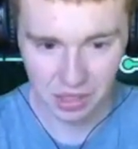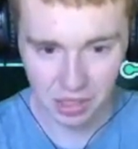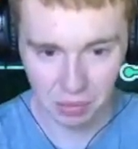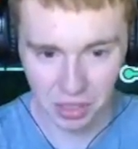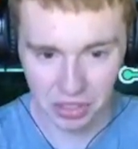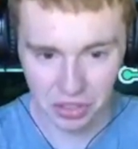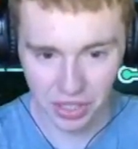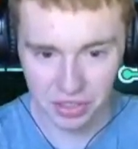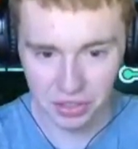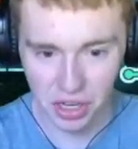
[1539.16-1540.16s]
Something is trying
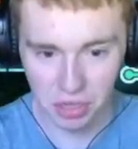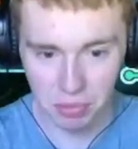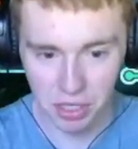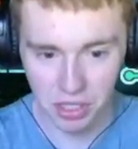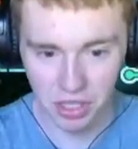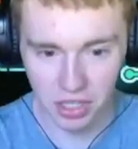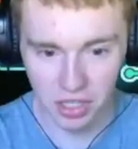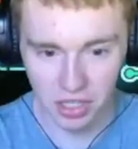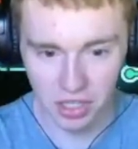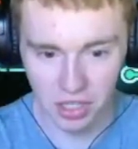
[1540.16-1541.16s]
to eat
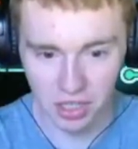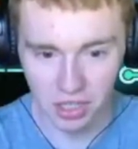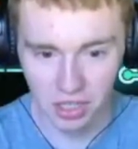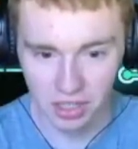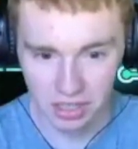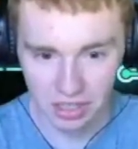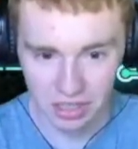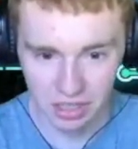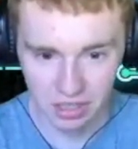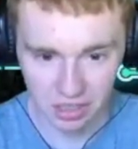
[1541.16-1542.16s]
me!
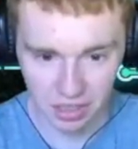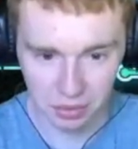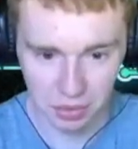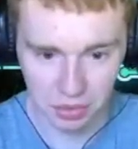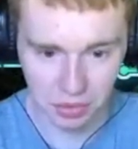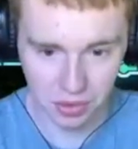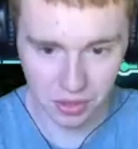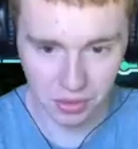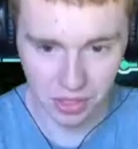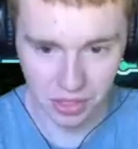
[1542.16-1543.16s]
I'm going to run
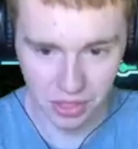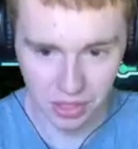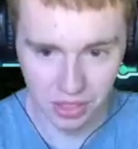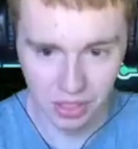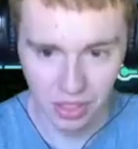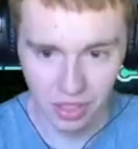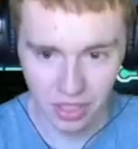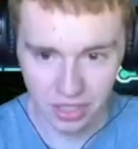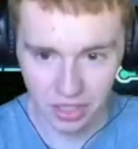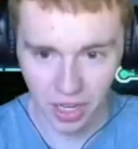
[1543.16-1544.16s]
away,
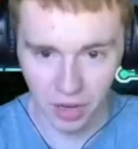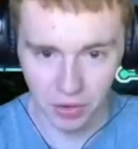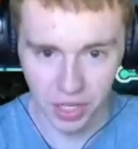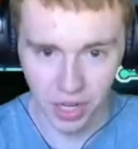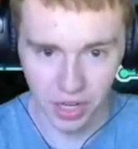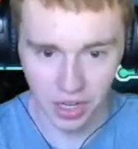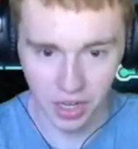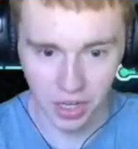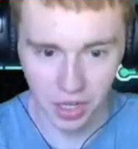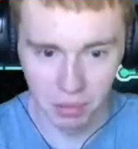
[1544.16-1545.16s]
like the coward that I
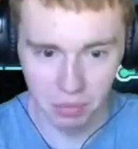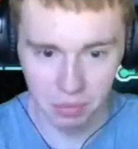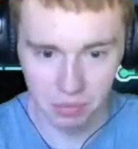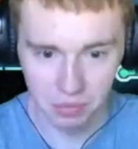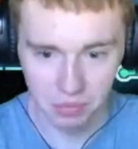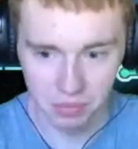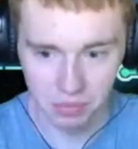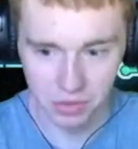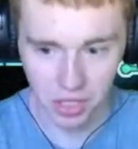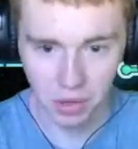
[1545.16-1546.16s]
am.
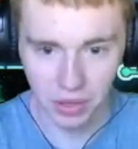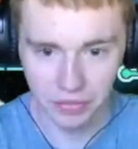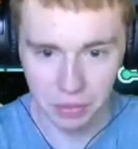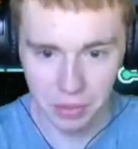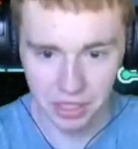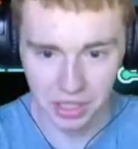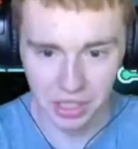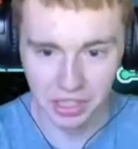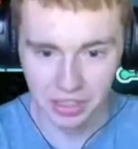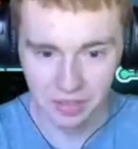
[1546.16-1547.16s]
Stay away from
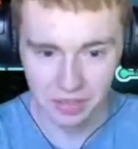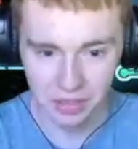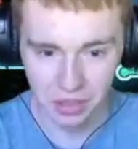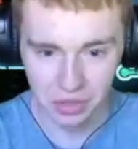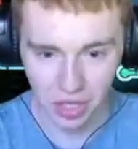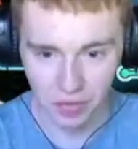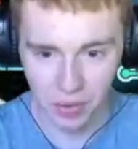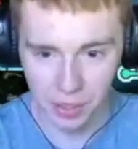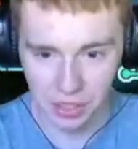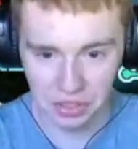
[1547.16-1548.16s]
me, you son of a
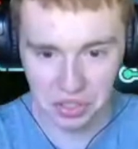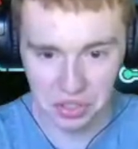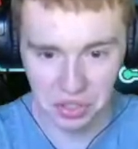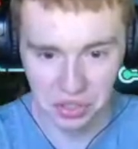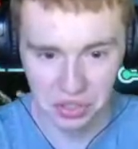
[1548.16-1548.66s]
bitch.